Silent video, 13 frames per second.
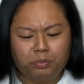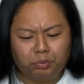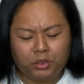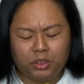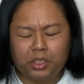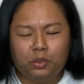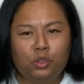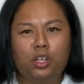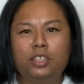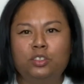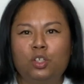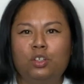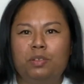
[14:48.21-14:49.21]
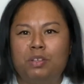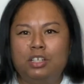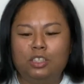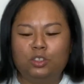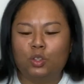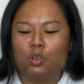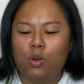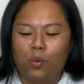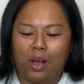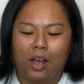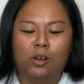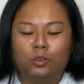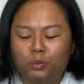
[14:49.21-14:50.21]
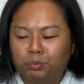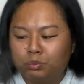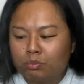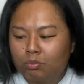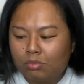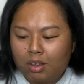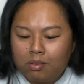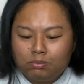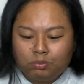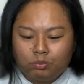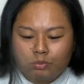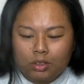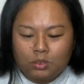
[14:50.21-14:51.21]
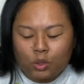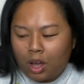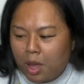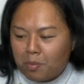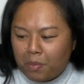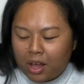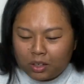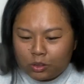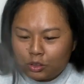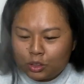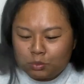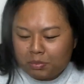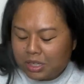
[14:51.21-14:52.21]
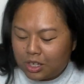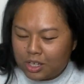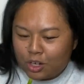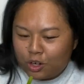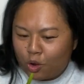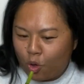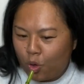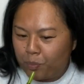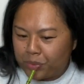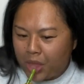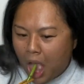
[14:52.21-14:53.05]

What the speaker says: See, you guys don't even need to go out to Hotpot and just make it here at home.